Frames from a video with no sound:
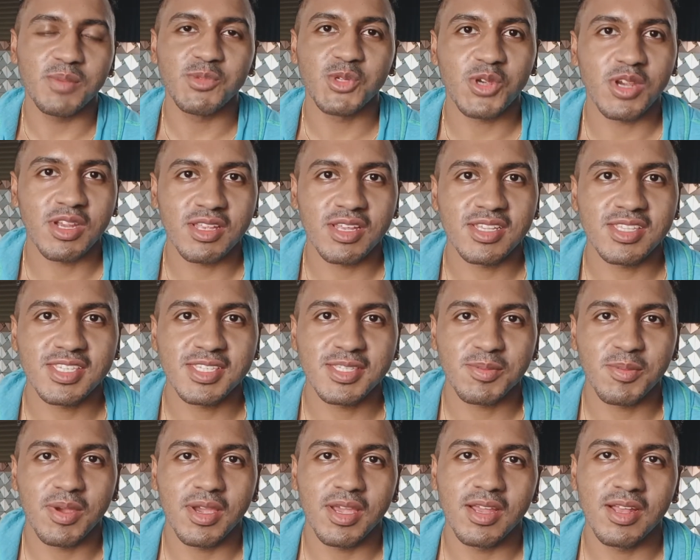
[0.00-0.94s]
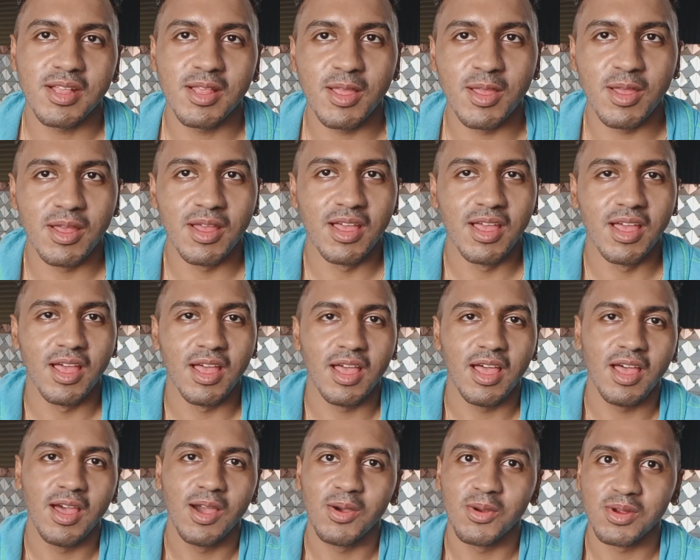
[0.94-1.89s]
I'm trying not to smile
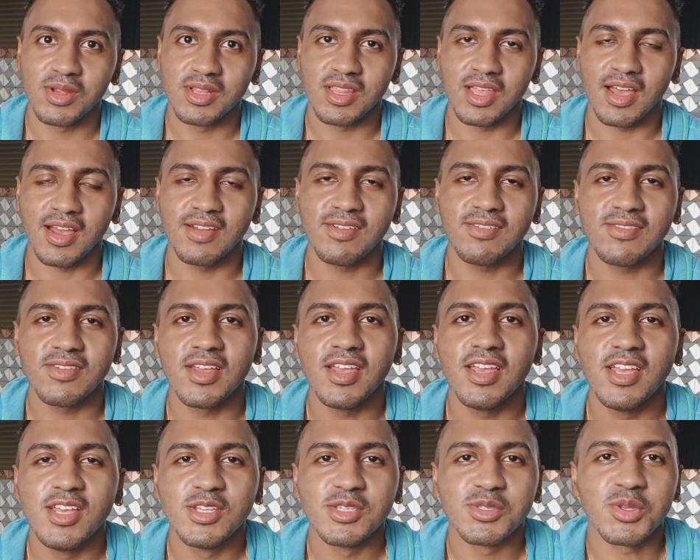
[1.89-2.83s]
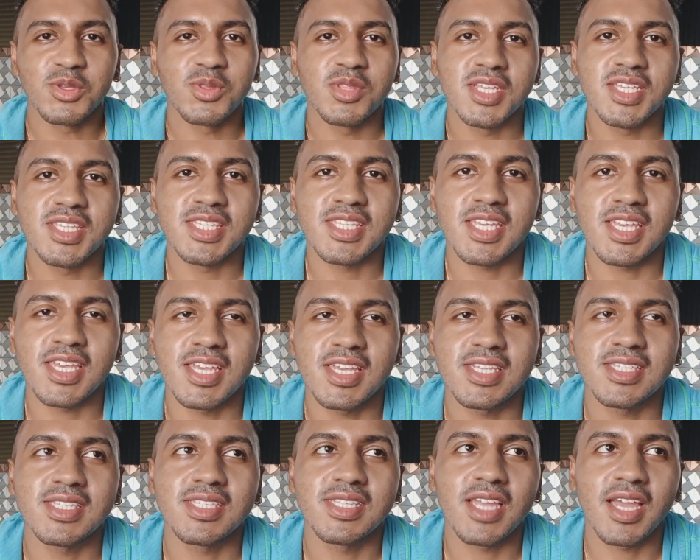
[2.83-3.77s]
or laugh. So, this
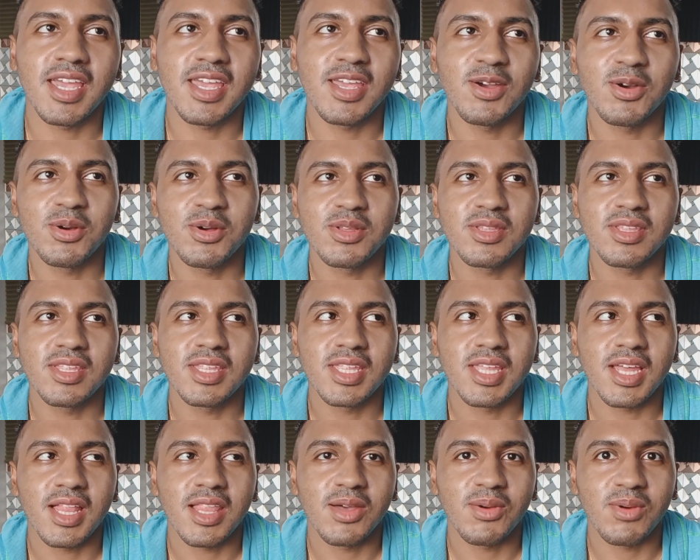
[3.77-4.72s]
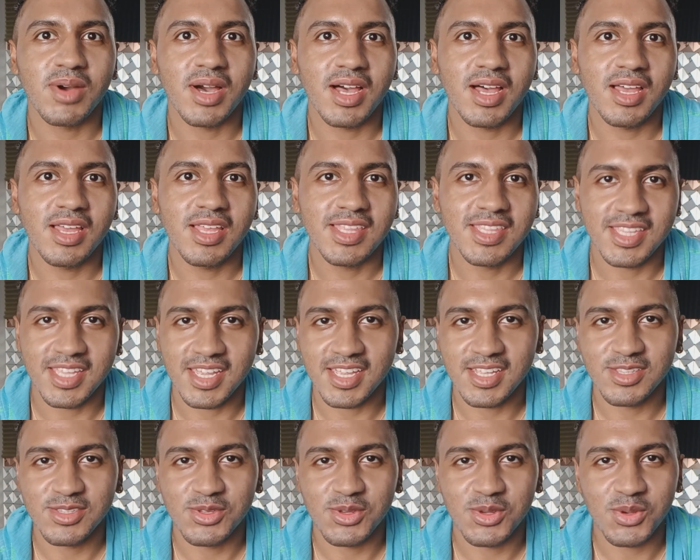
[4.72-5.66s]
is Nayon Dalawa,
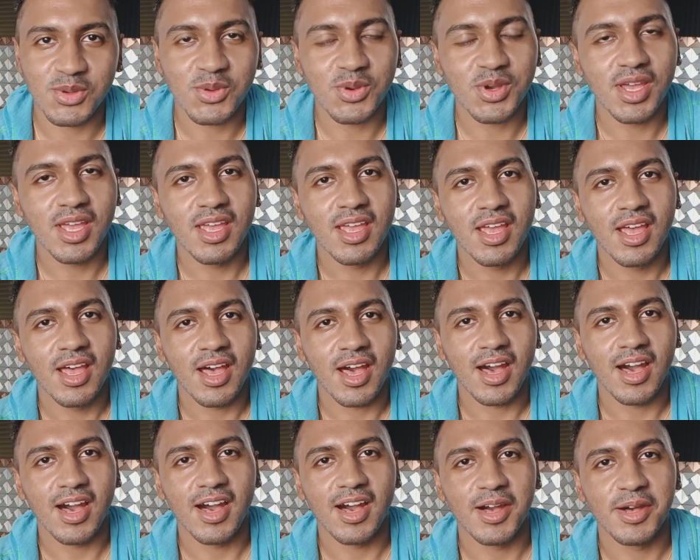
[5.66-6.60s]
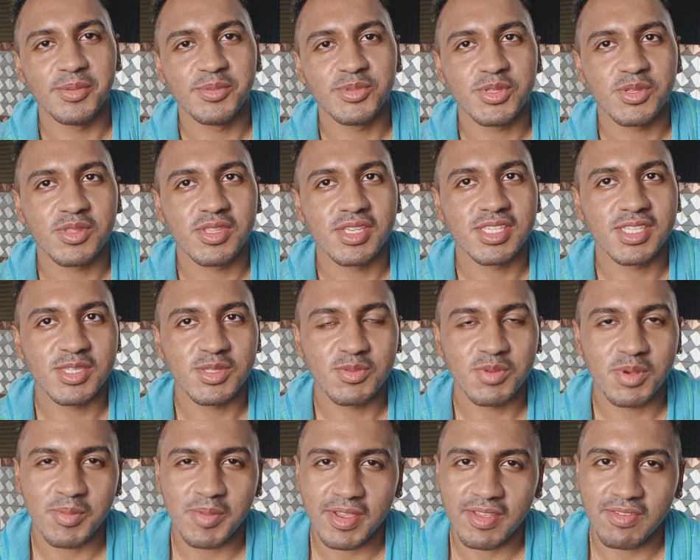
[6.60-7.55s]
day two. So, this is
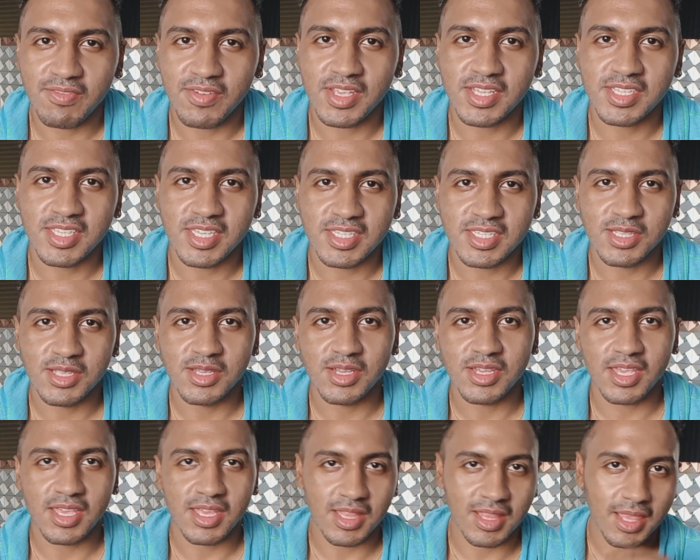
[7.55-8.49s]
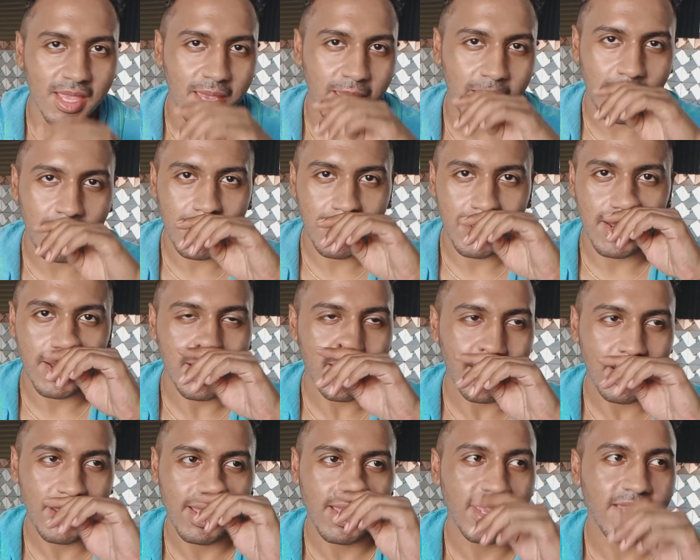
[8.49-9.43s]
what my face is looking like.
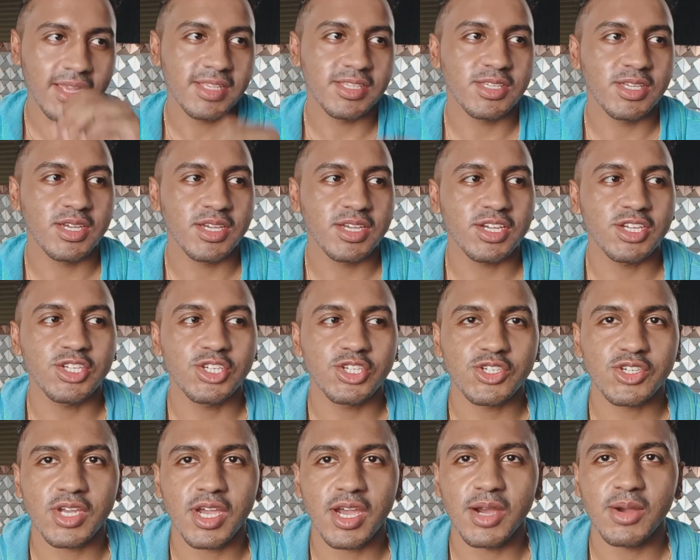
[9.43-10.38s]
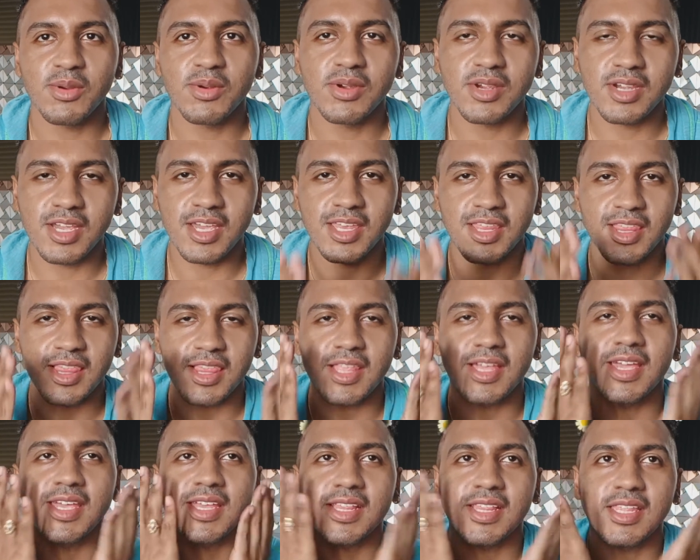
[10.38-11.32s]
I took a shower and
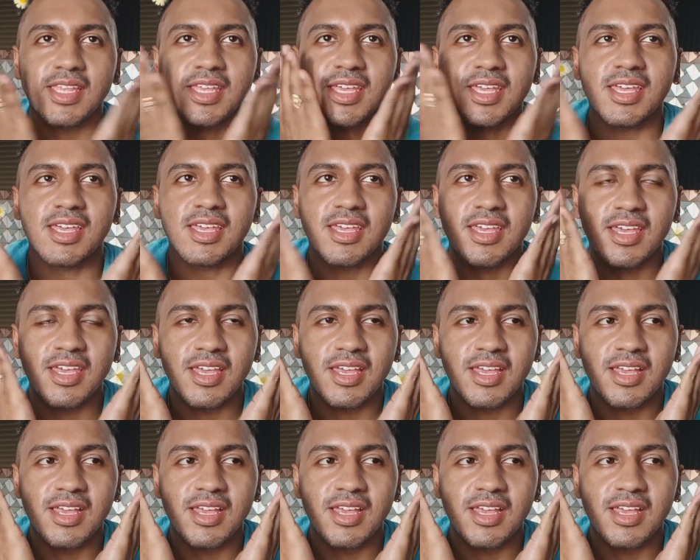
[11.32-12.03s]
lightly